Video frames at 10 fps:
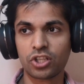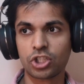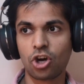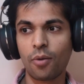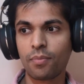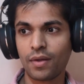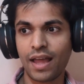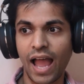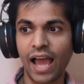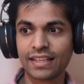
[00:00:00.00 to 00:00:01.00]
on top.
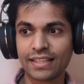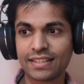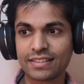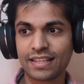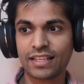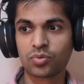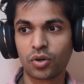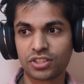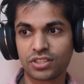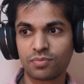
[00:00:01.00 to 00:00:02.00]
And in this case,
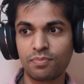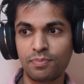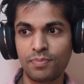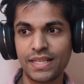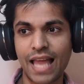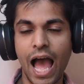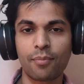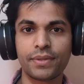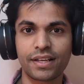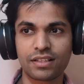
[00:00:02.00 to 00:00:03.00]
what's been
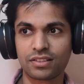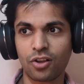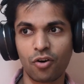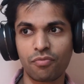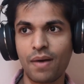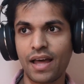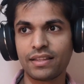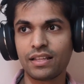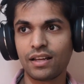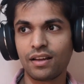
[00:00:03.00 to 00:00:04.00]
happening is a lot of
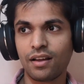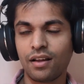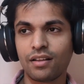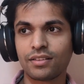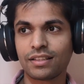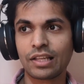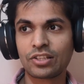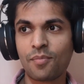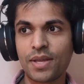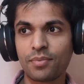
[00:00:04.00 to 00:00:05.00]
men,
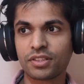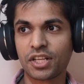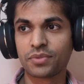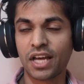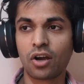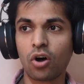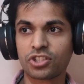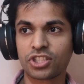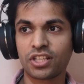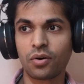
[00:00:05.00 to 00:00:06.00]
some
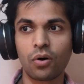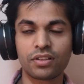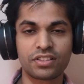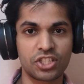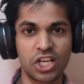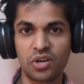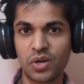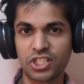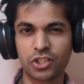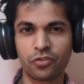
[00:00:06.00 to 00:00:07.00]
psychologists have called this a
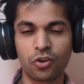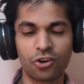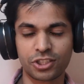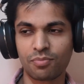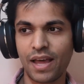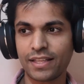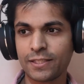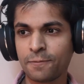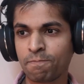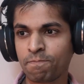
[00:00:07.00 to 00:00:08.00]
generation of lost men.
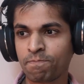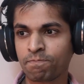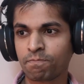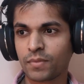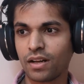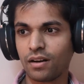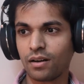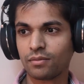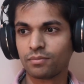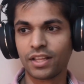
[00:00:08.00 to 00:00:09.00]

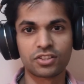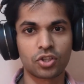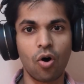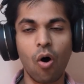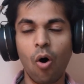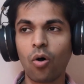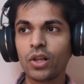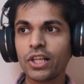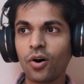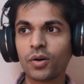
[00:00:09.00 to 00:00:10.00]
There's
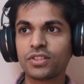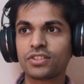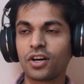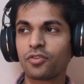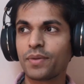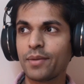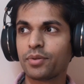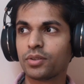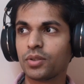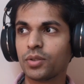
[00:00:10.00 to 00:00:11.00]
loads of
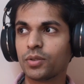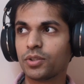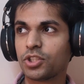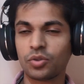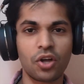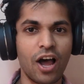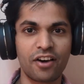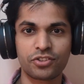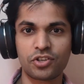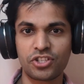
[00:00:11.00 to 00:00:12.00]
people who do not
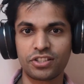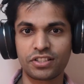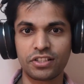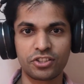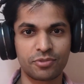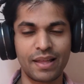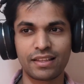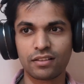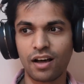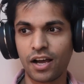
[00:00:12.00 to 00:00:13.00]
have social skills, who
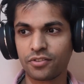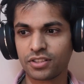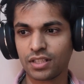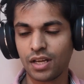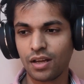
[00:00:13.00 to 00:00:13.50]
spend their lives